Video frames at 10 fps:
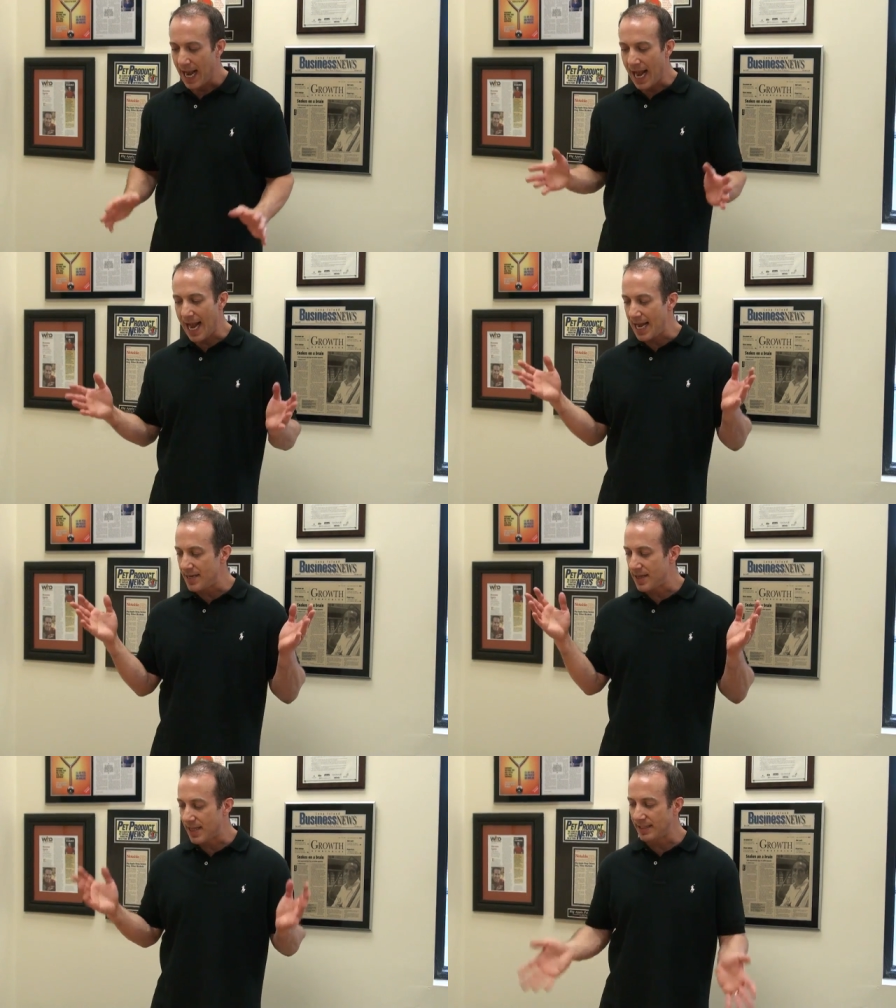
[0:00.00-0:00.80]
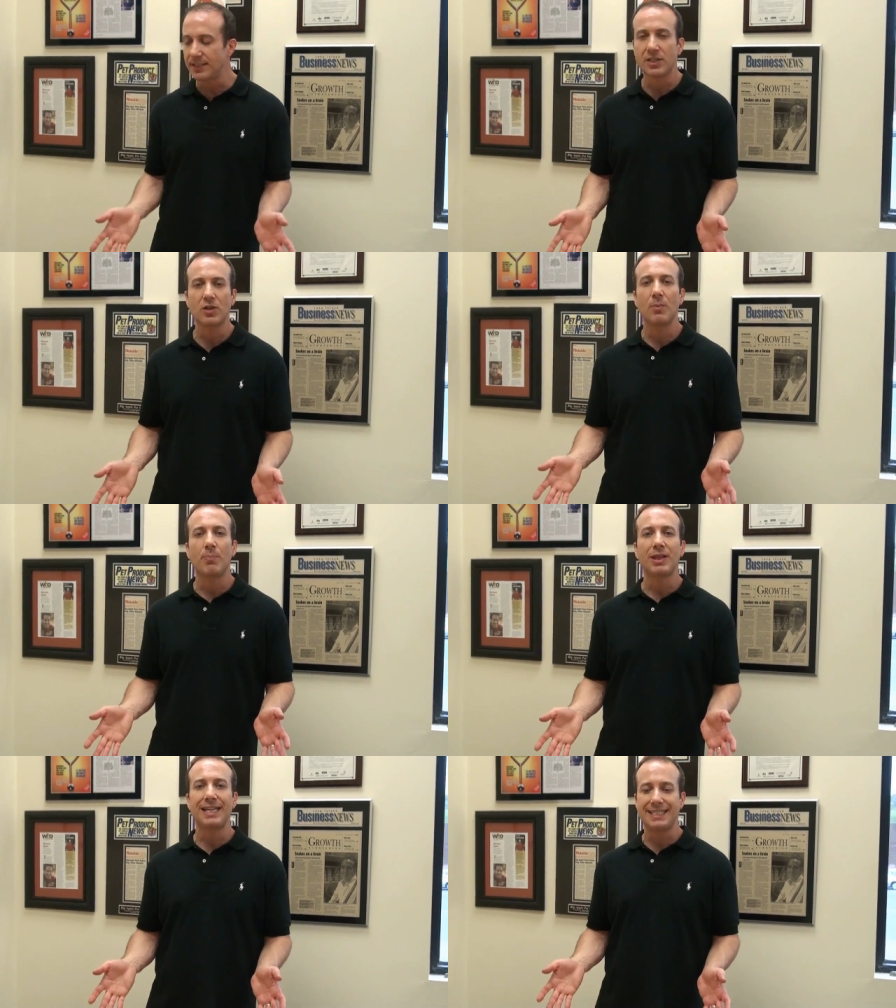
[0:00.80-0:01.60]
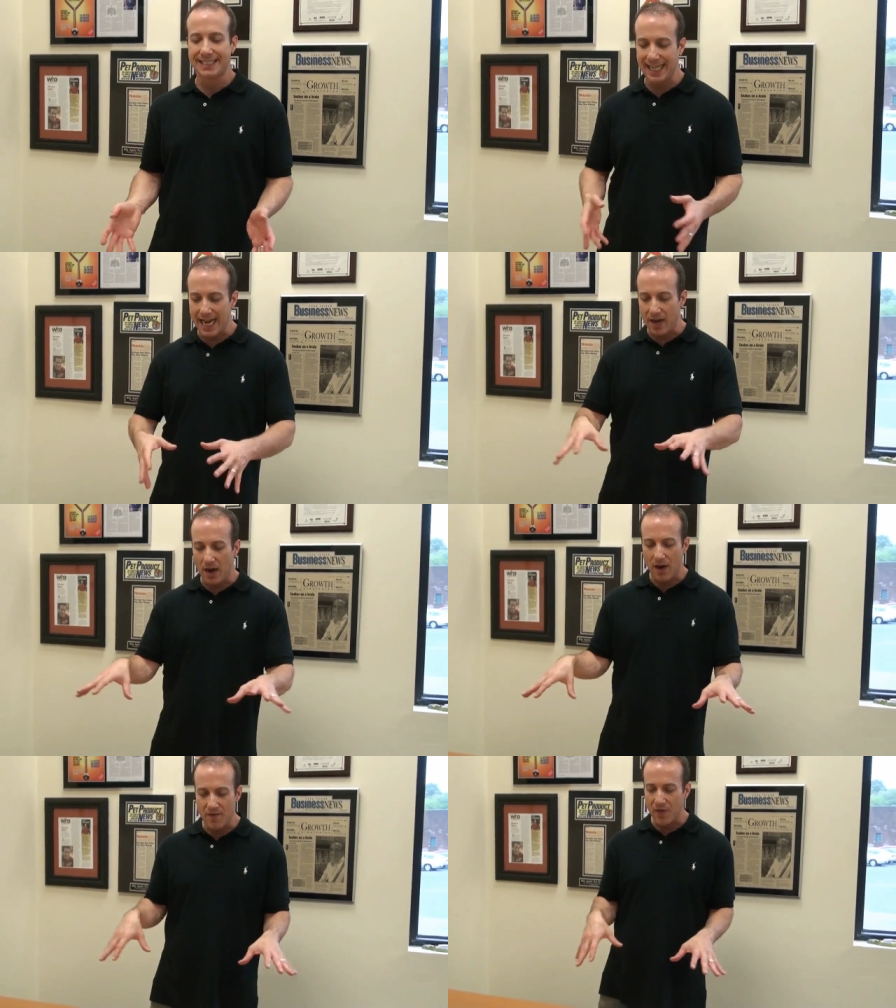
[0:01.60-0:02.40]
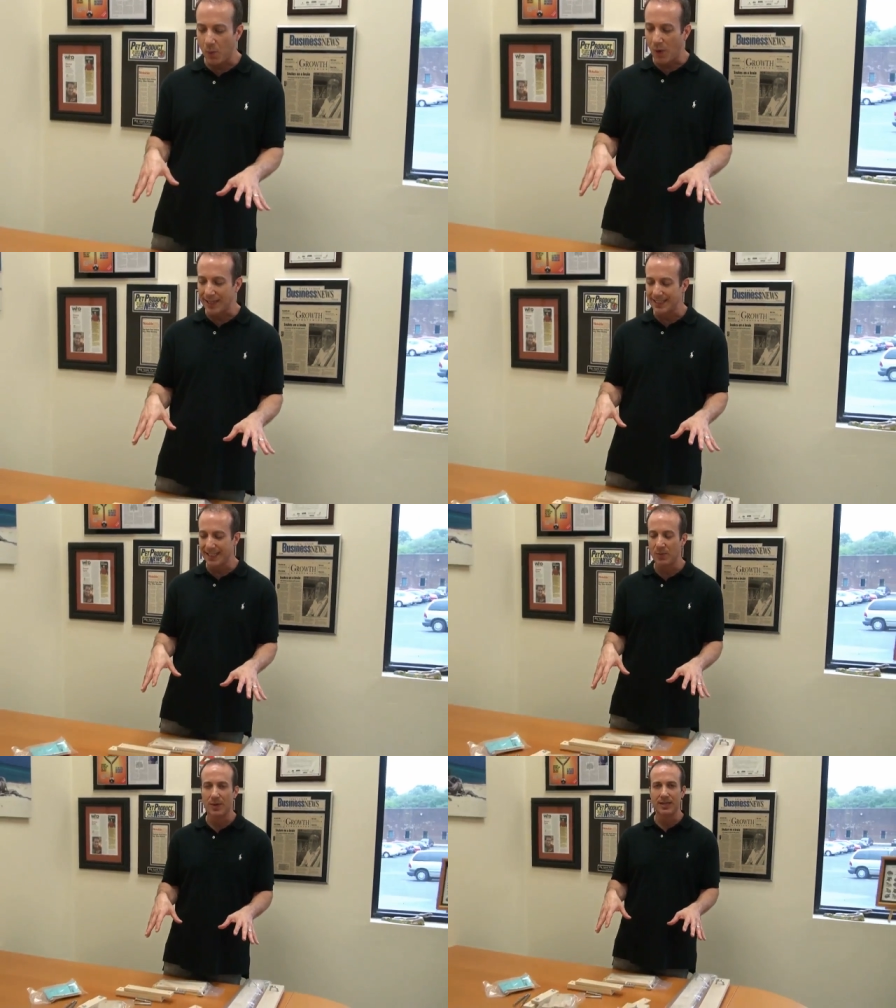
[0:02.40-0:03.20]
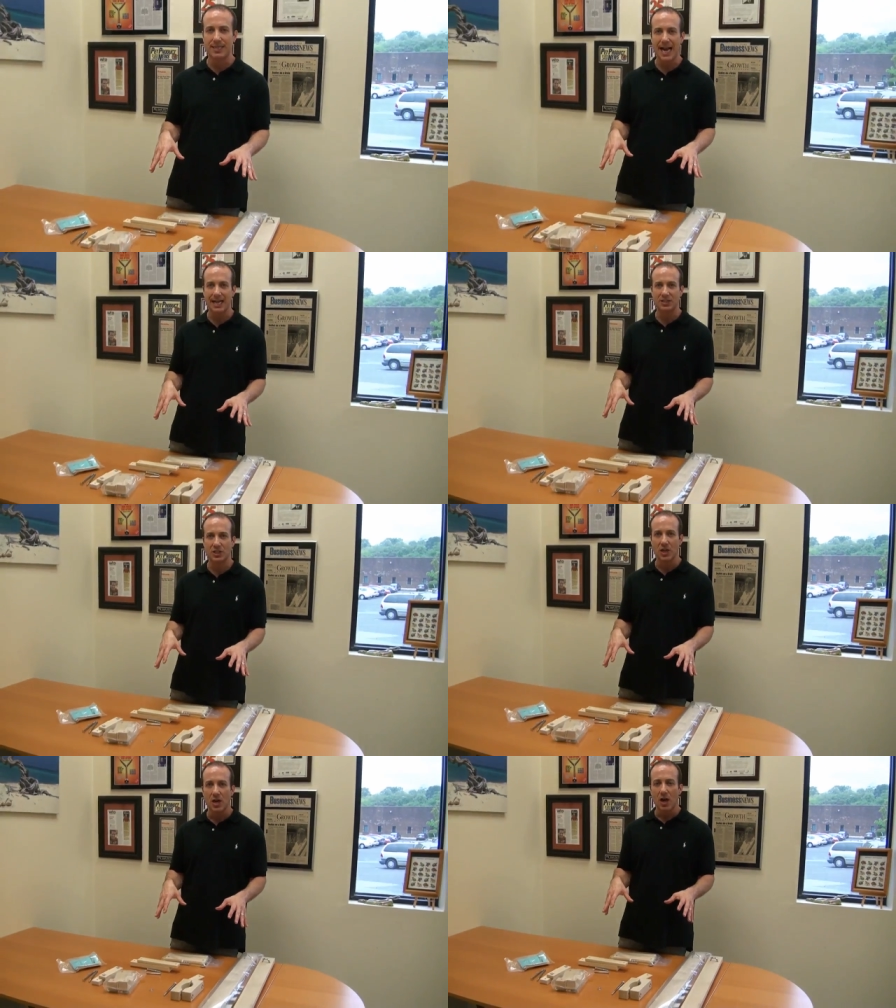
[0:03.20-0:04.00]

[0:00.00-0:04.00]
And this is the complete set of the ones that would attach.